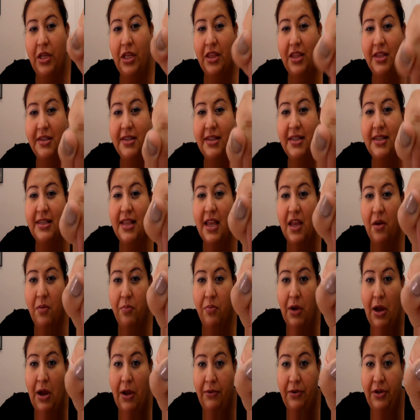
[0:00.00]
and this is like a
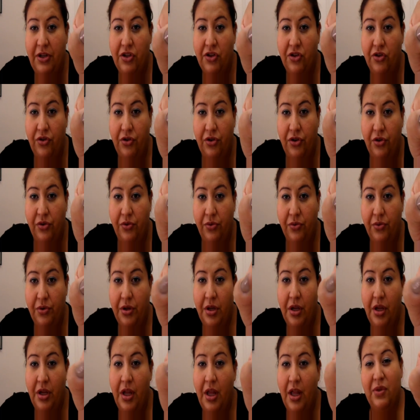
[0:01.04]
brownish nude.
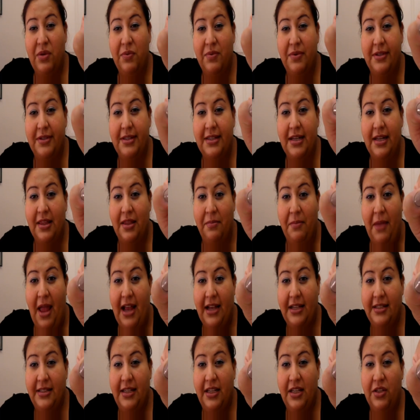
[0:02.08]
It really wasn't in the
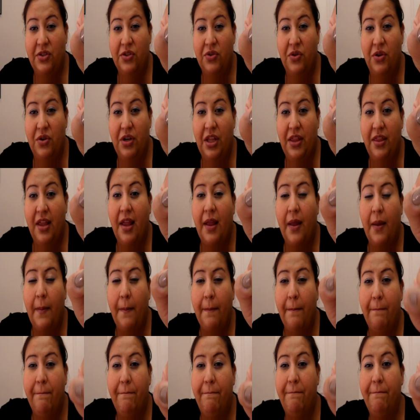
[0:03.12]
magazines or
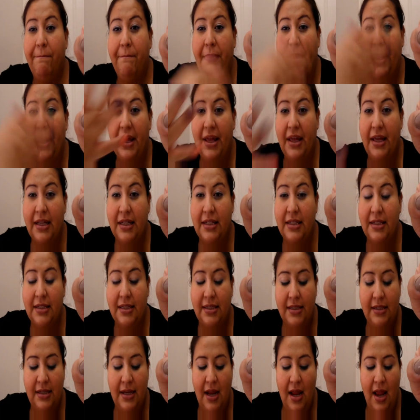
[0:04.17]
anything,
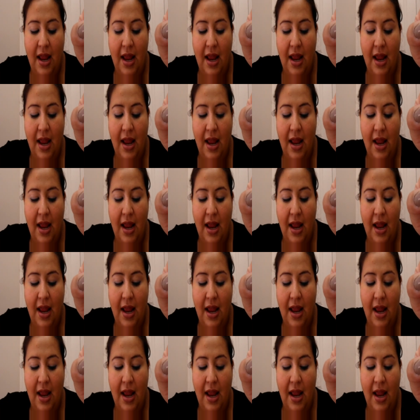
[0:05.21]
but